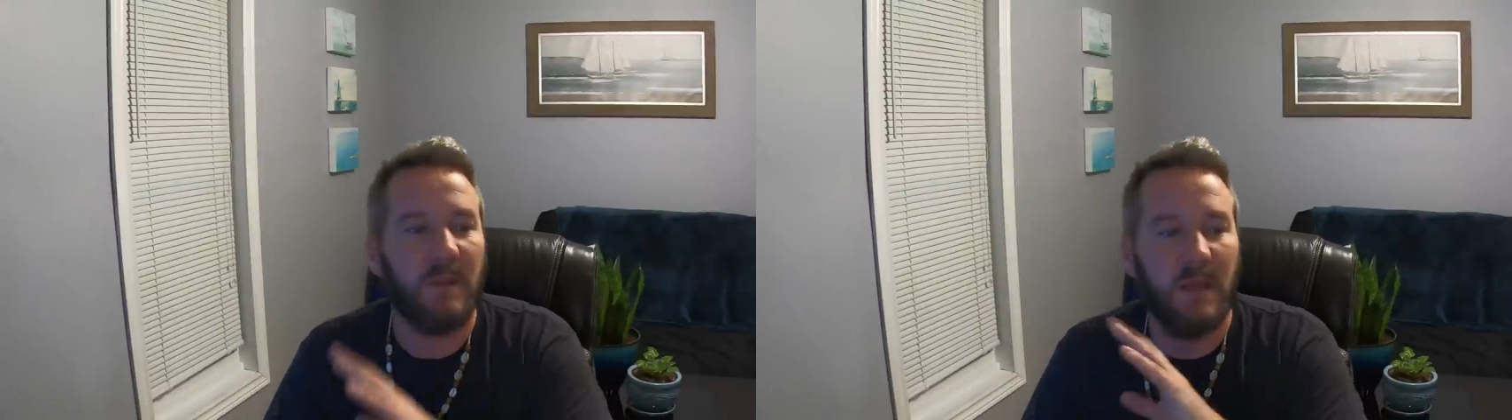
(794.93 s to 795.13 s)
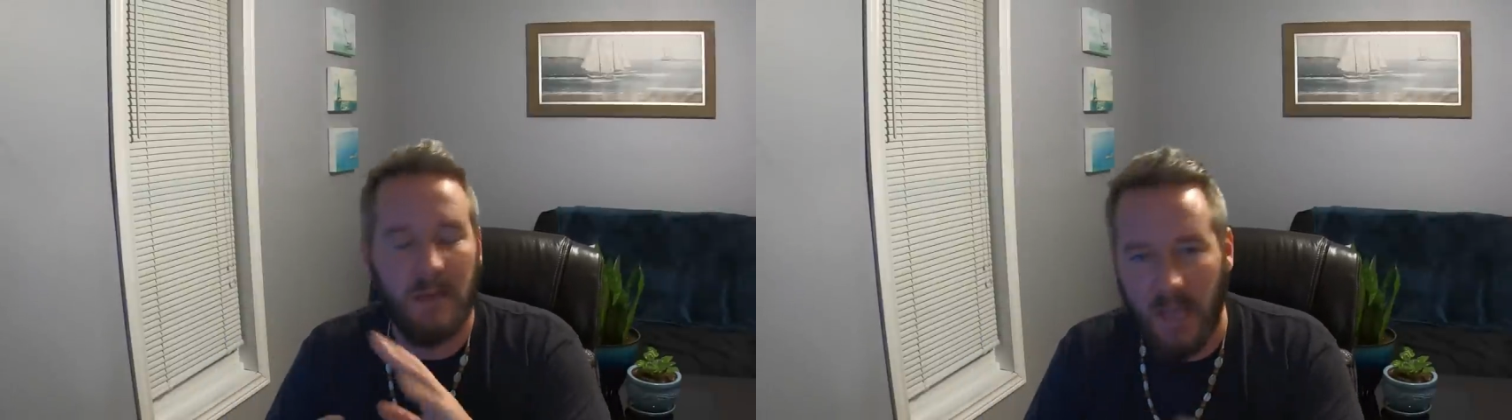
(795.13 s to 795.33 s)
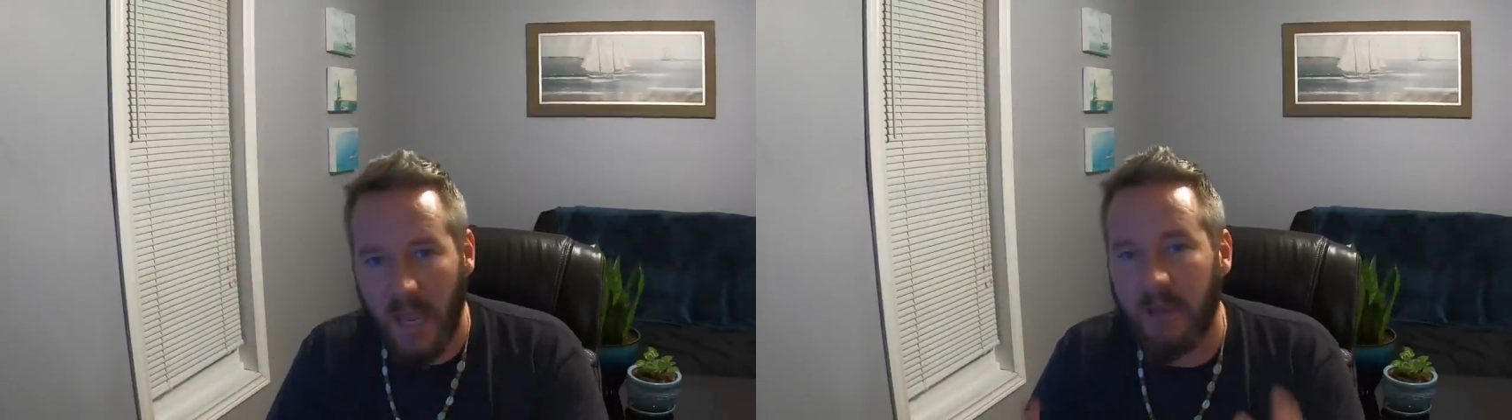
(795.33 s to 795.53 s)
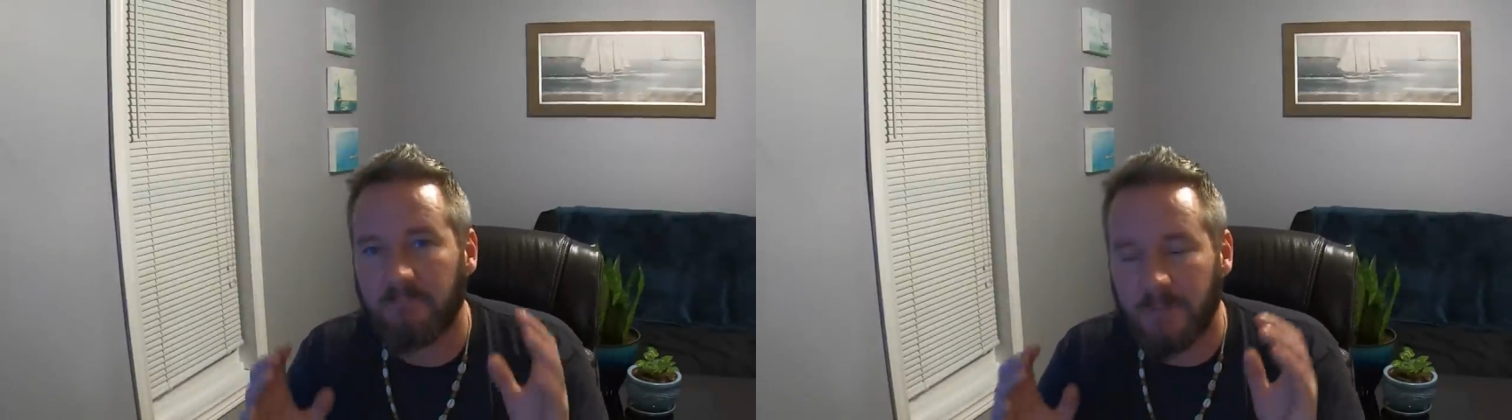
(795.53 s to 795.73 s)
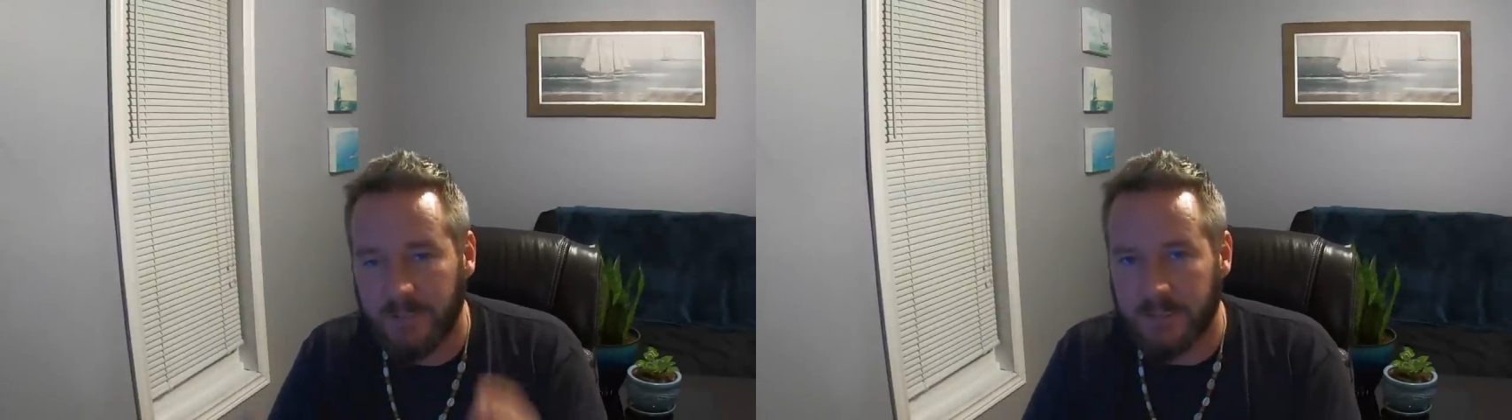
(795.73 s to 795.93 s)
in
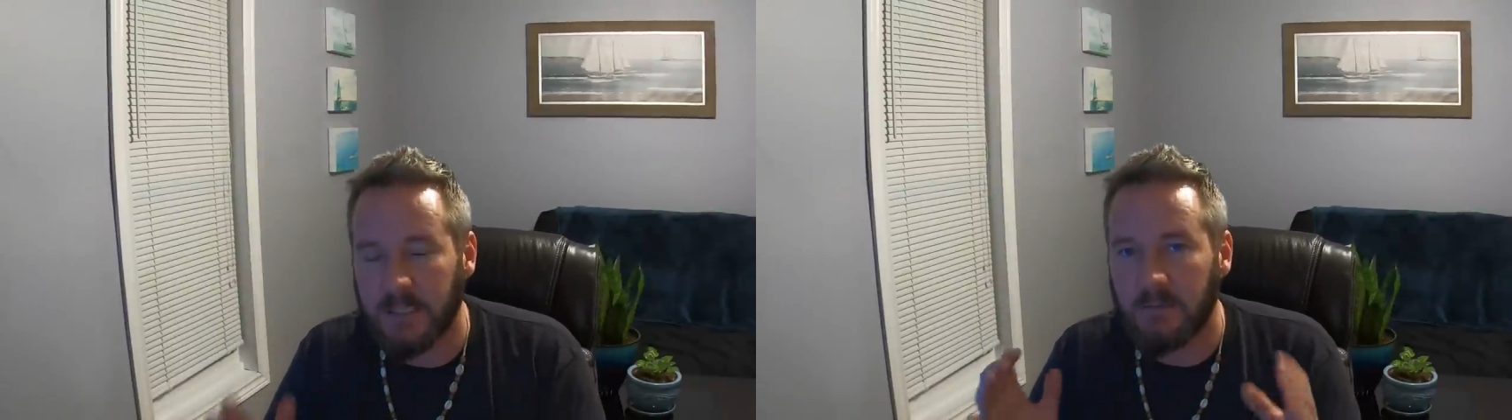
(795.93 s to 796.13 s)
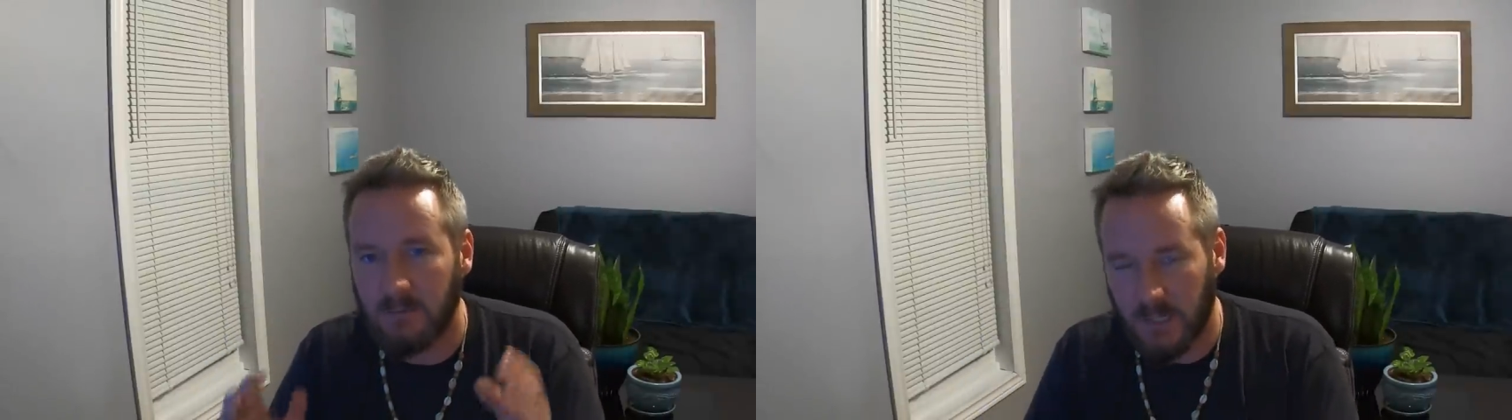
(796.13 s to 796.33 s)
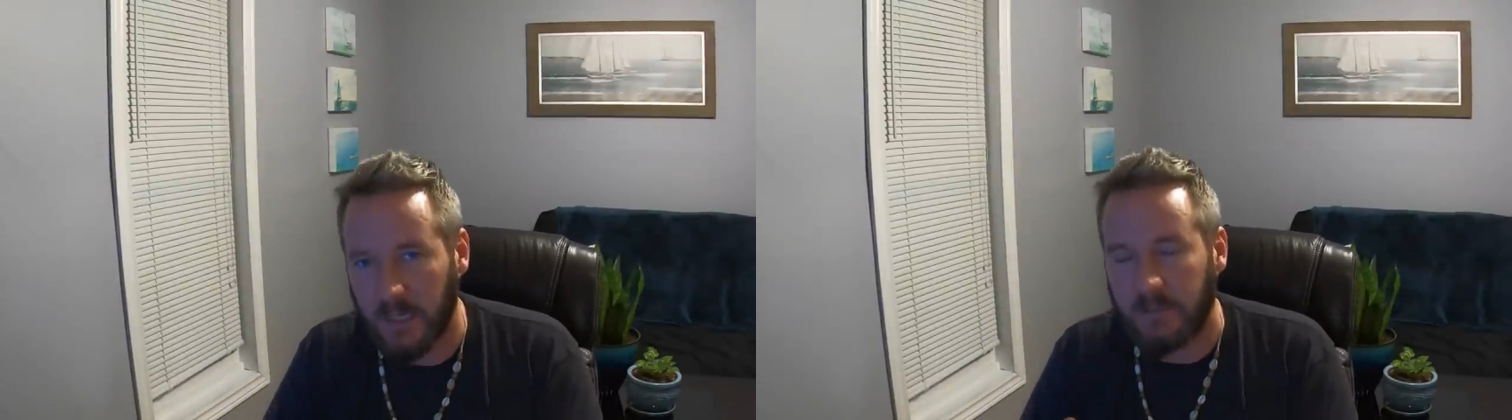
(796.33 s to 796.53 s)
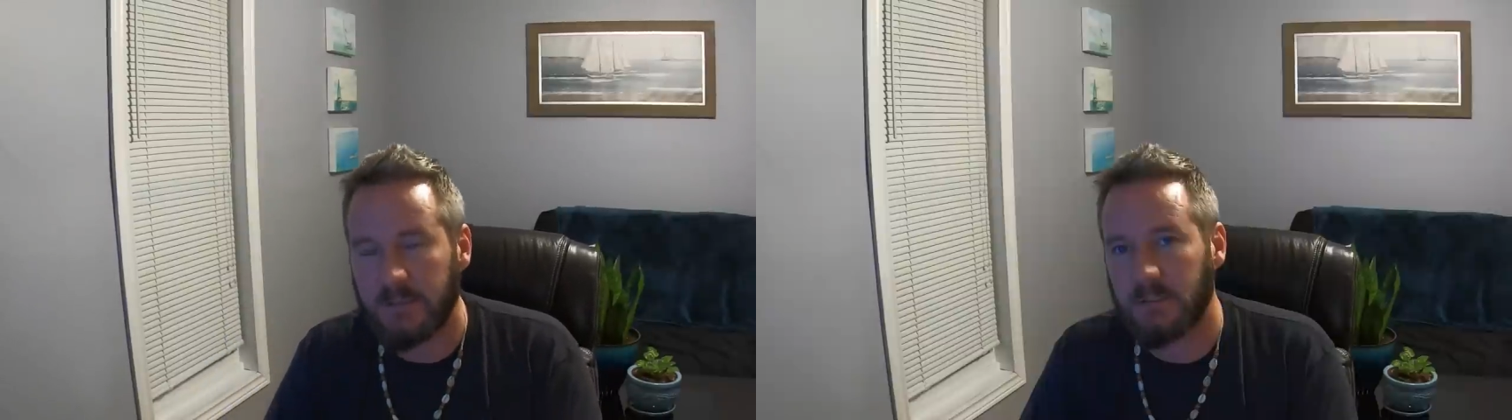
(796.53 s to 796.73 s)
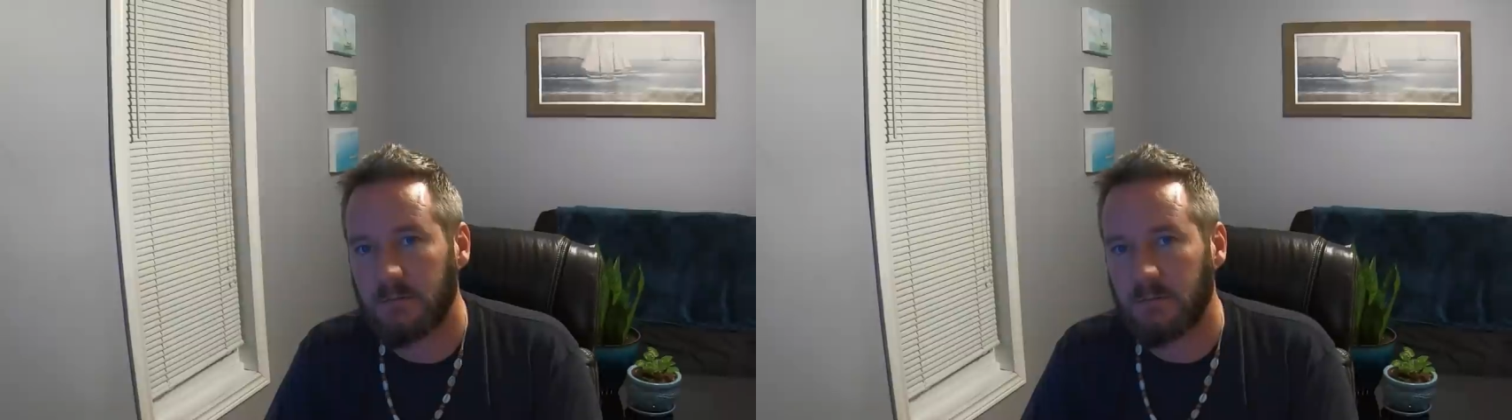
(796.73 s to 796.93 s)
every single
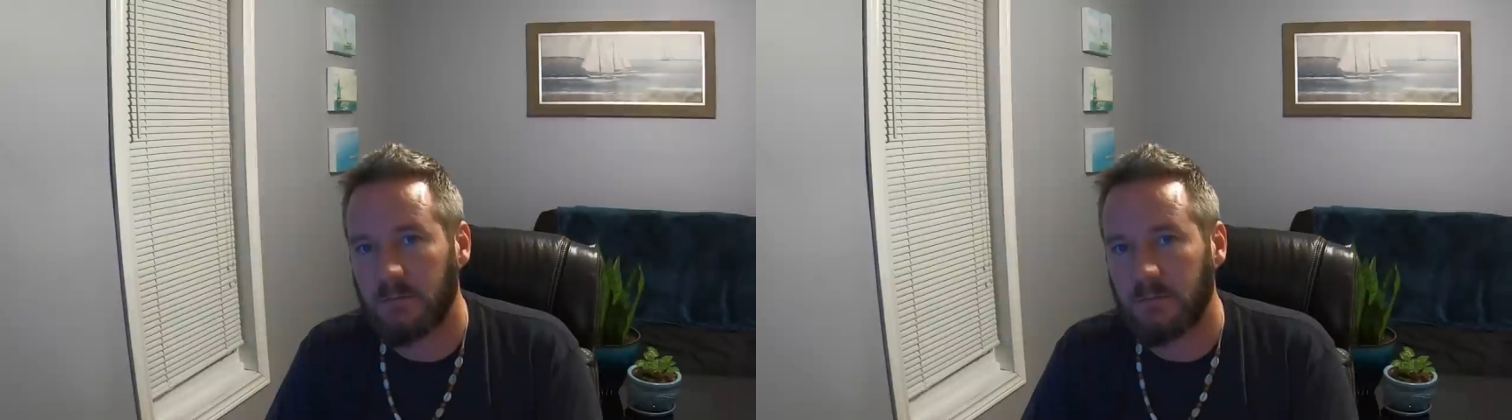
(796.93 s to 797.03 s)
case.